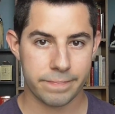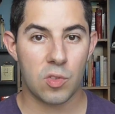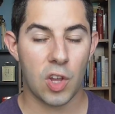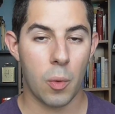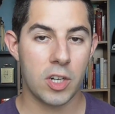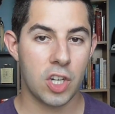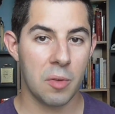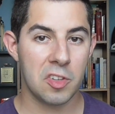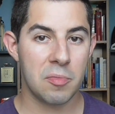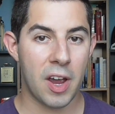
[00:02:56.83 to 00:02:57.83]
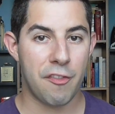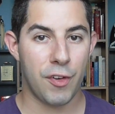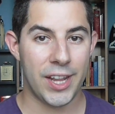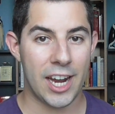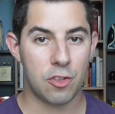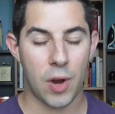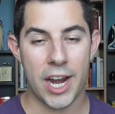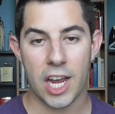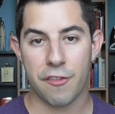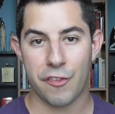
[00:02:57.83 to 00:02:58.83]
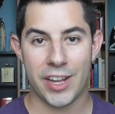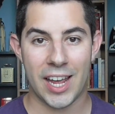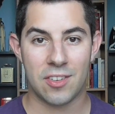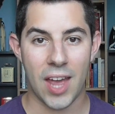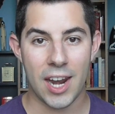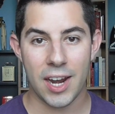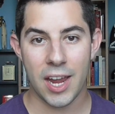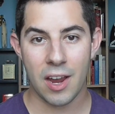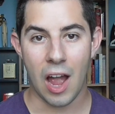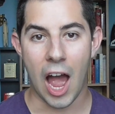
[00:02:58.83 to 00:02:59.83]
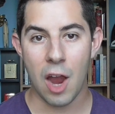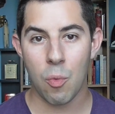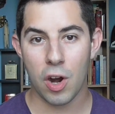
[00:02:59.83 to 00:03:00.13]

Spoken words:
So in terms of my freelance writing and freelance editing, I